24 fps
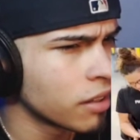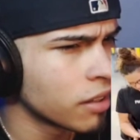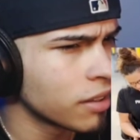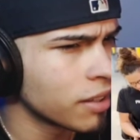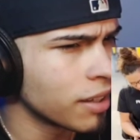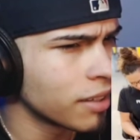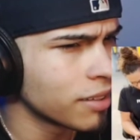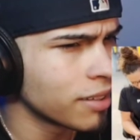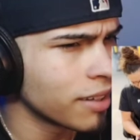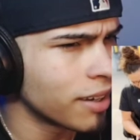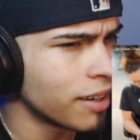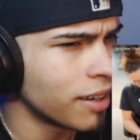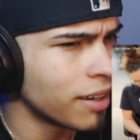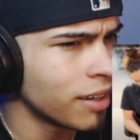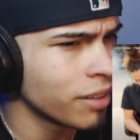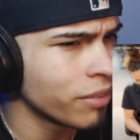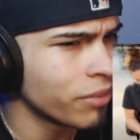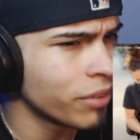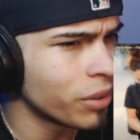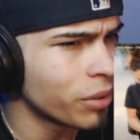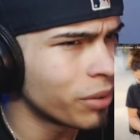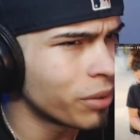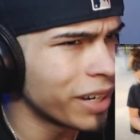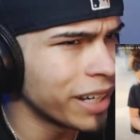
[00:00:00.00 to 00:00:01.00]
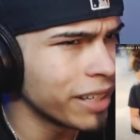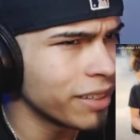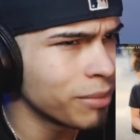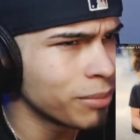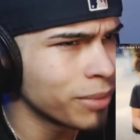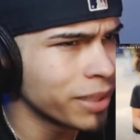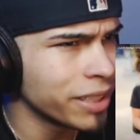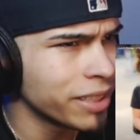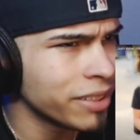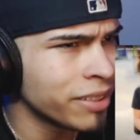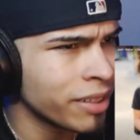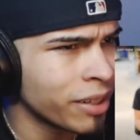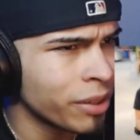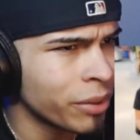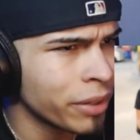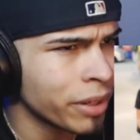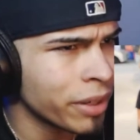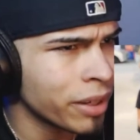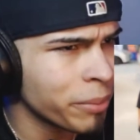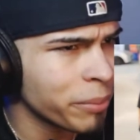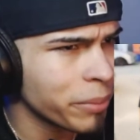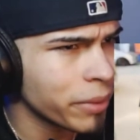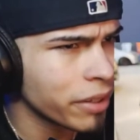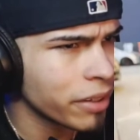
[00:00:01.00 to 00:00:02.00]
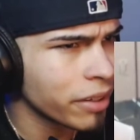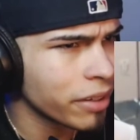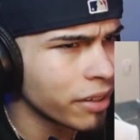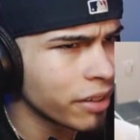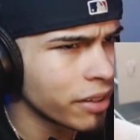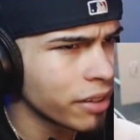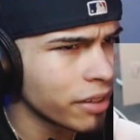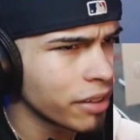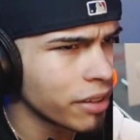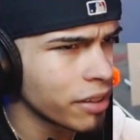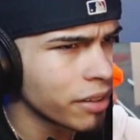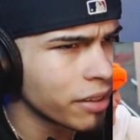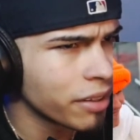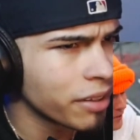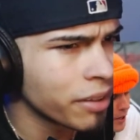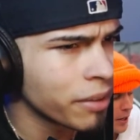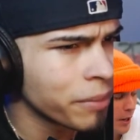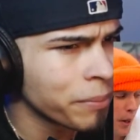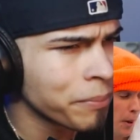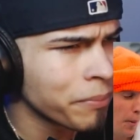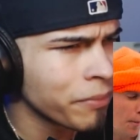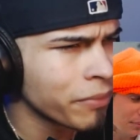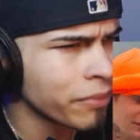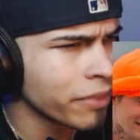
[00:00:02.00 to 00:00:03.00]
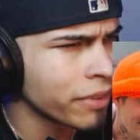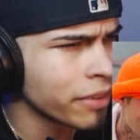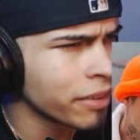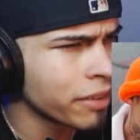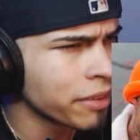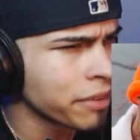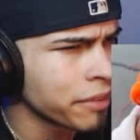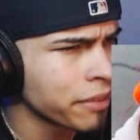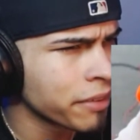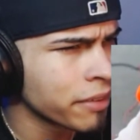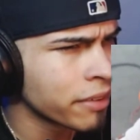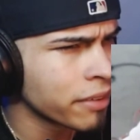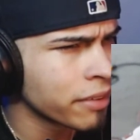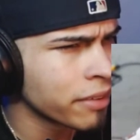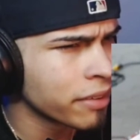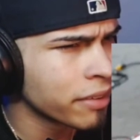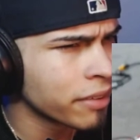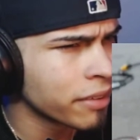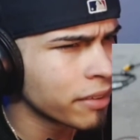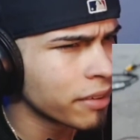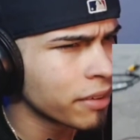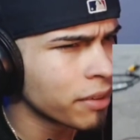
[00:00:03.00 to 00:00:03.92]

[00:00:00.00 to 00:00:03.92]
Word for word: Tom Tolliver randomly showed up. Please just hate me.